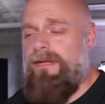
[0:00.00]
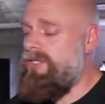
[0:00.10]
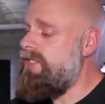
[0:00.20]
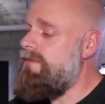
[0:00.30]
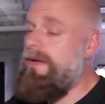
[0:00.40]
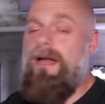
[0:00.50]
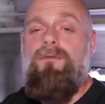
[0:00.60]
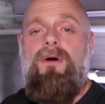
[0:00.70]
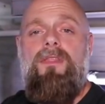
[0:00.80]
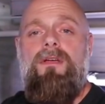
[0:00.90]
It's just a matter
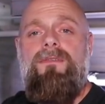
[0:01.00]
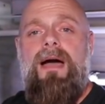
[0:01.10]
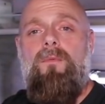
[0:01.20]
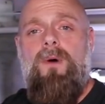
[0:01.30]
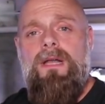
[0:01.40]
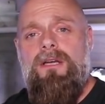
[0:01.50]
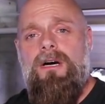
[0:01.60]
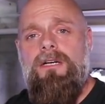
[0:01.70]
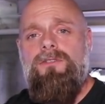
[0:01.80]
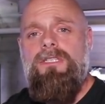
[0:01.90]
of whether you've got one
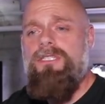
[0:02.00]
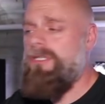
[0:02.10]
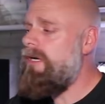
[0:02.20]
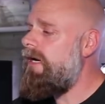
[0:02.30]
cartridge